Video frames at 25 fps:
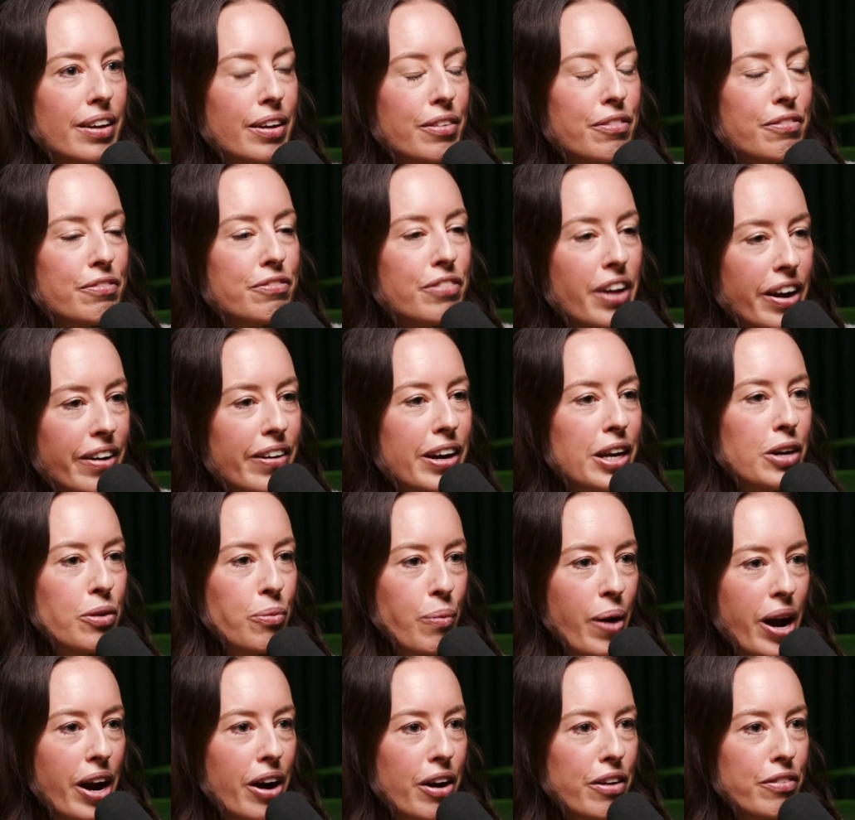very
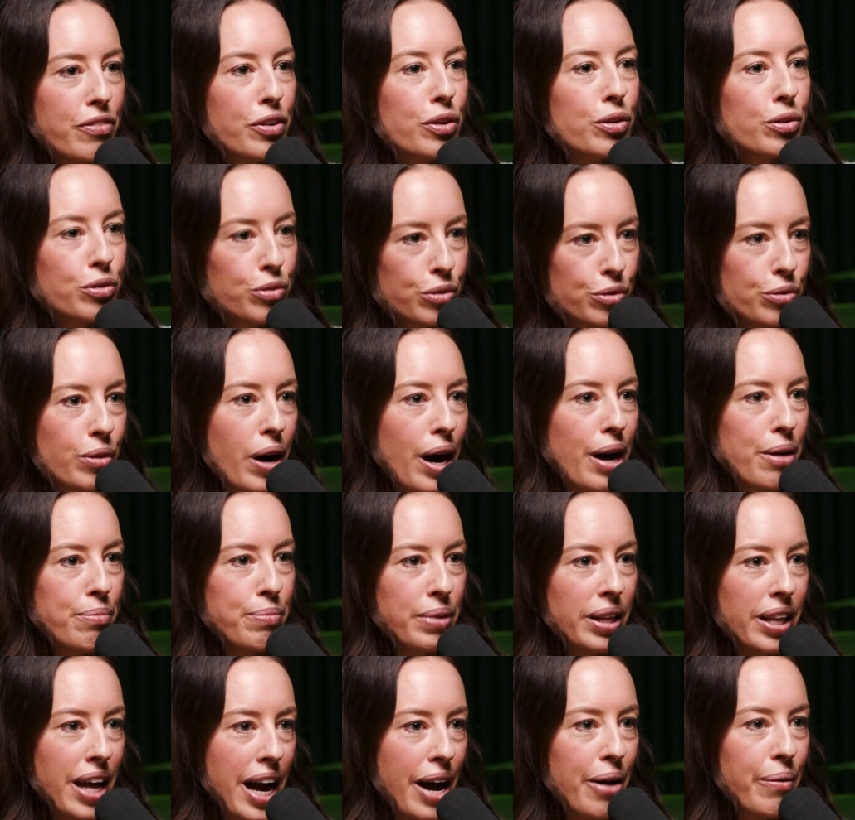aware of who
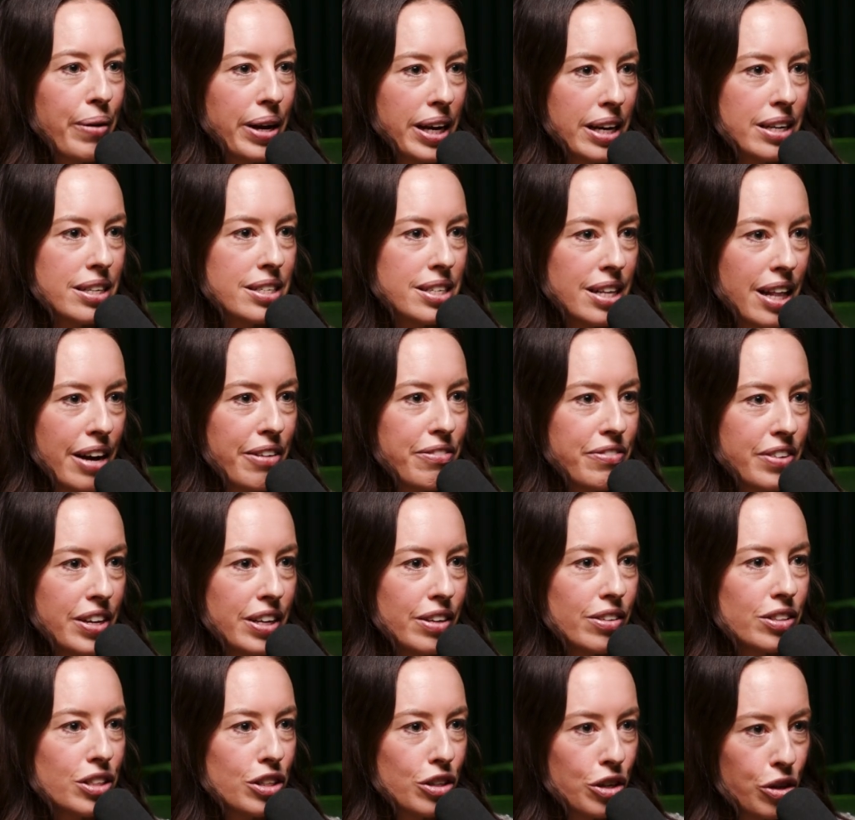I'm allowing into that
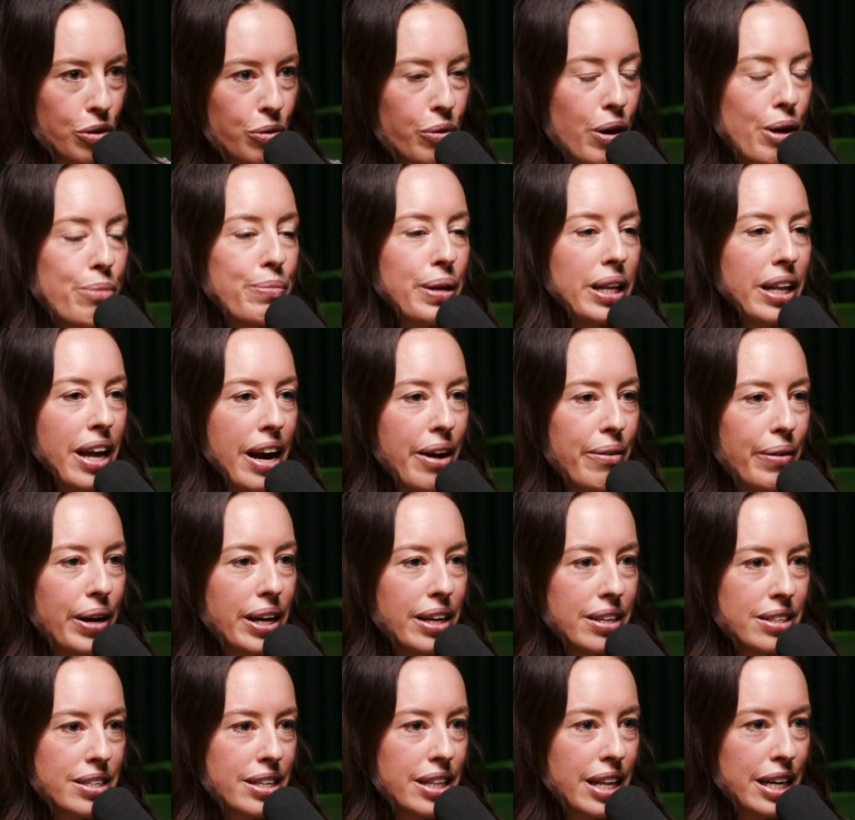field and who I'm
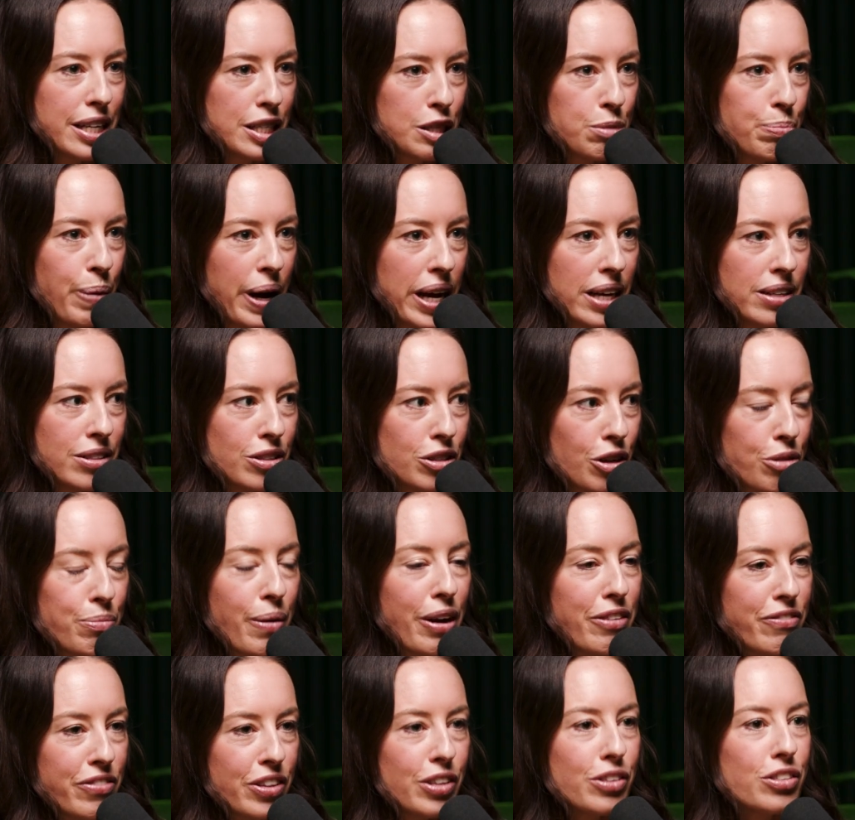allowing into that space. So
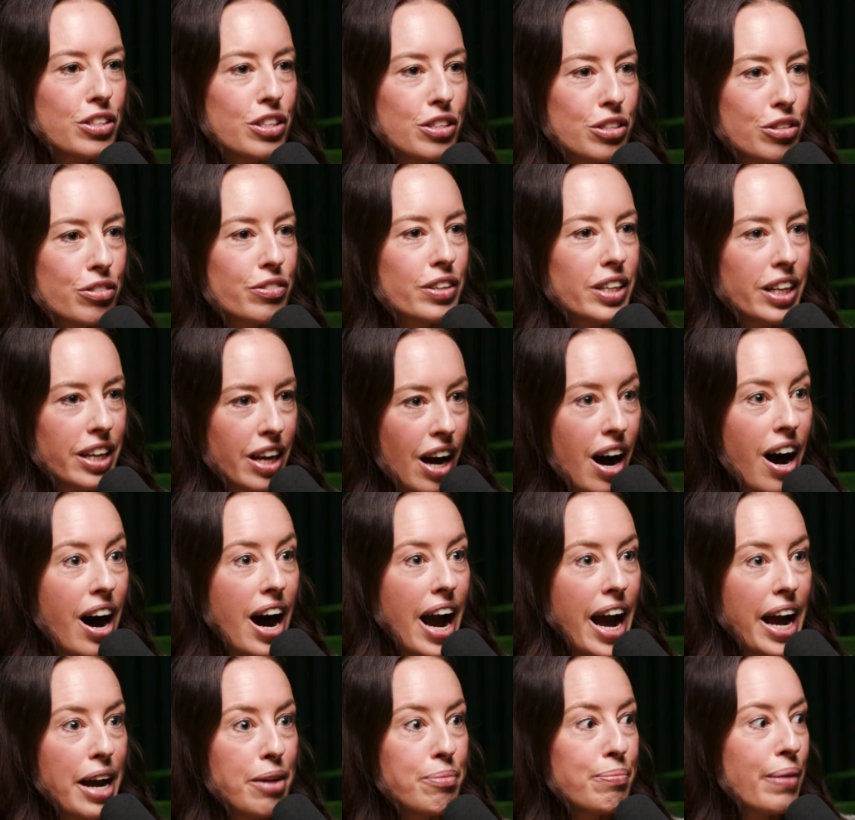my filters are really
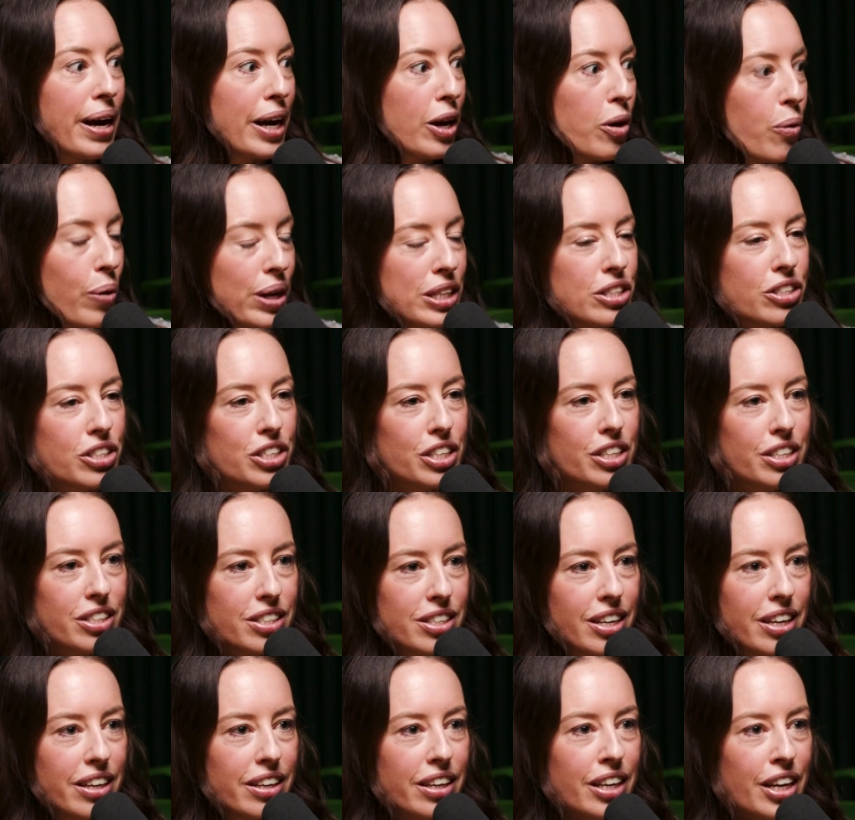high, and my
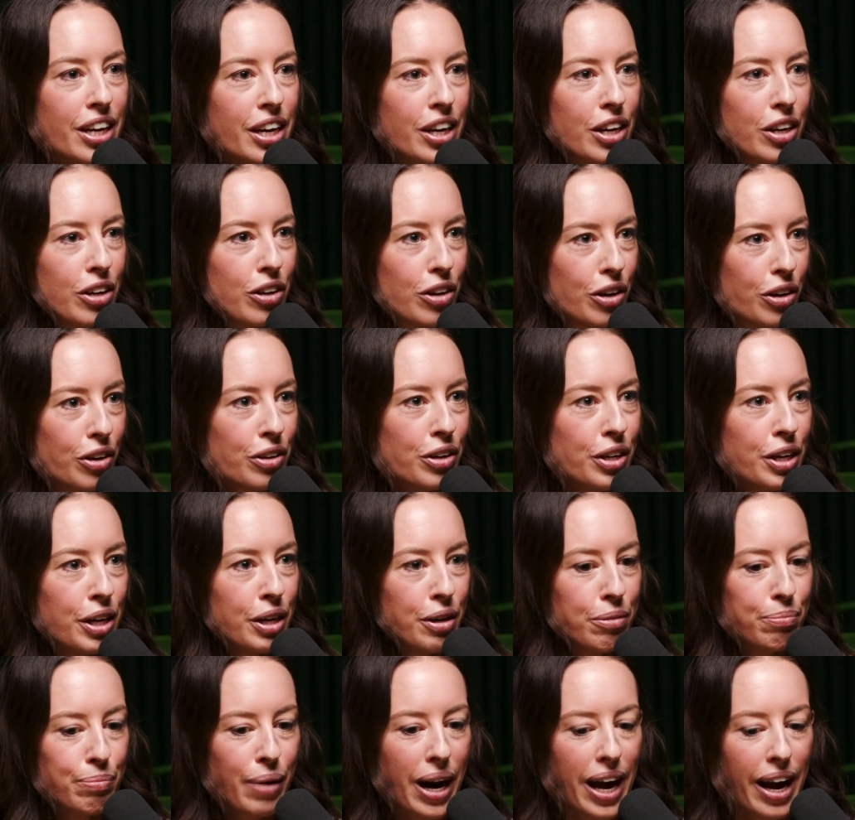questions and, you know,
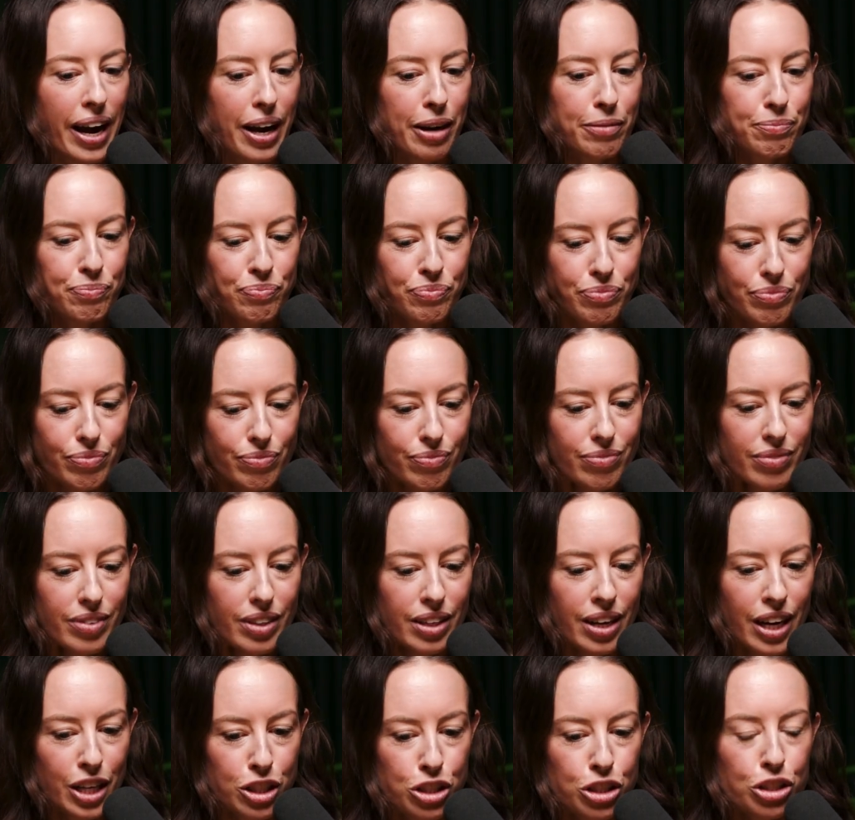my
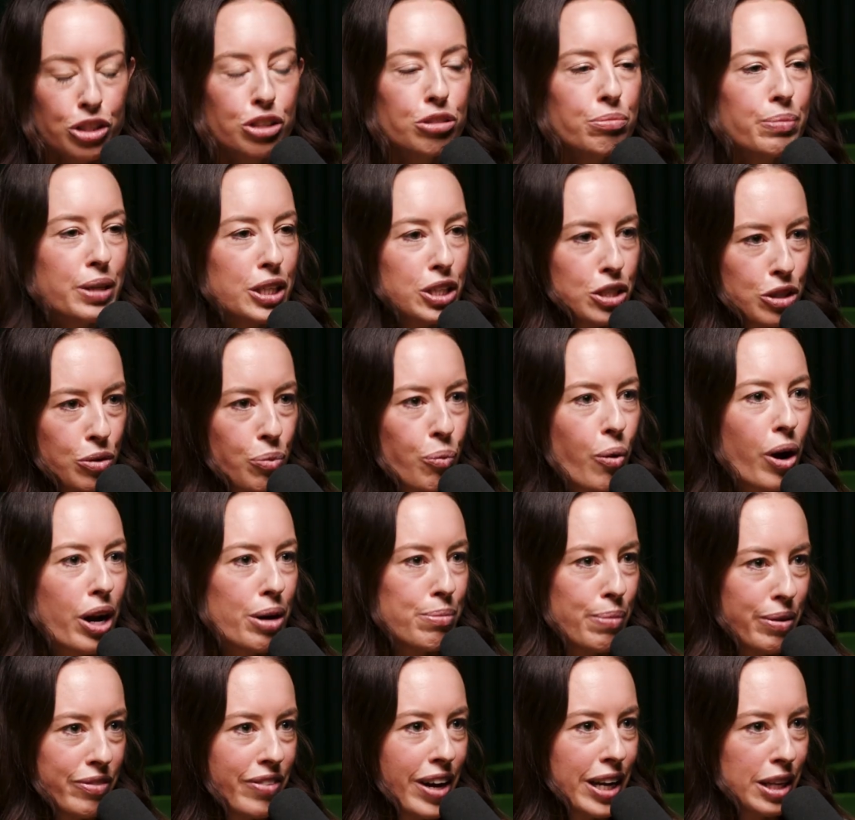attunement to what
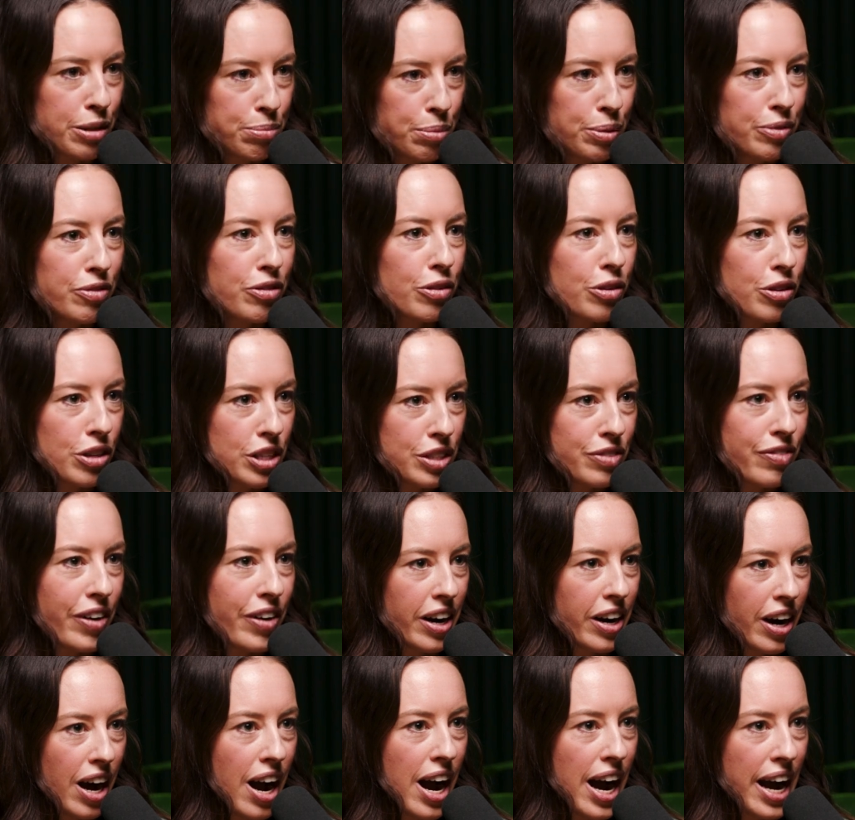I'm available for is
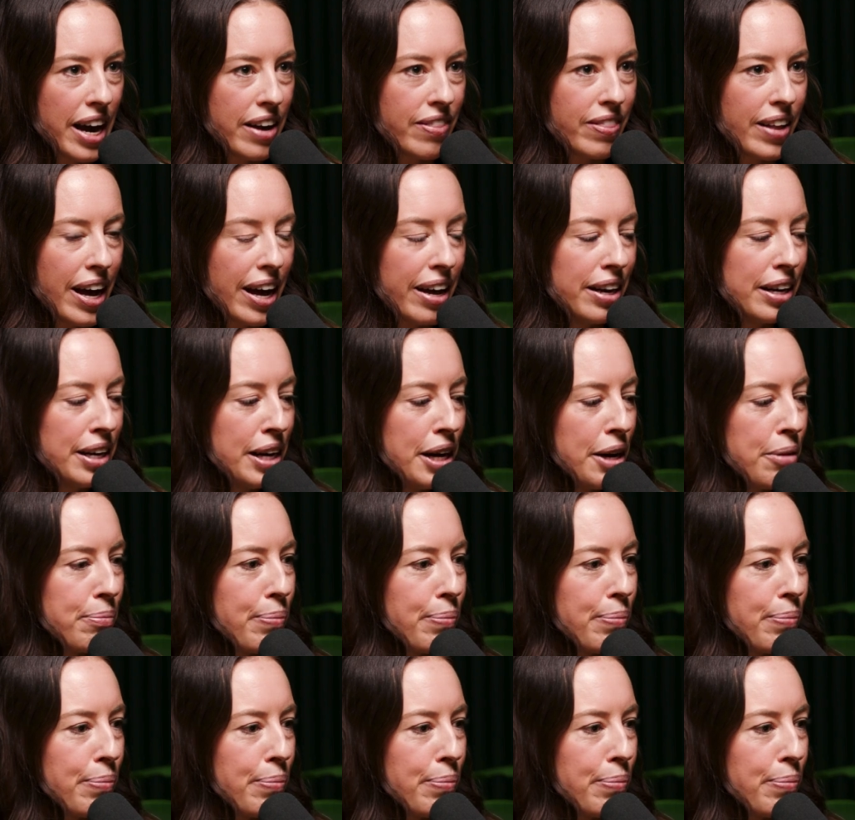high in that.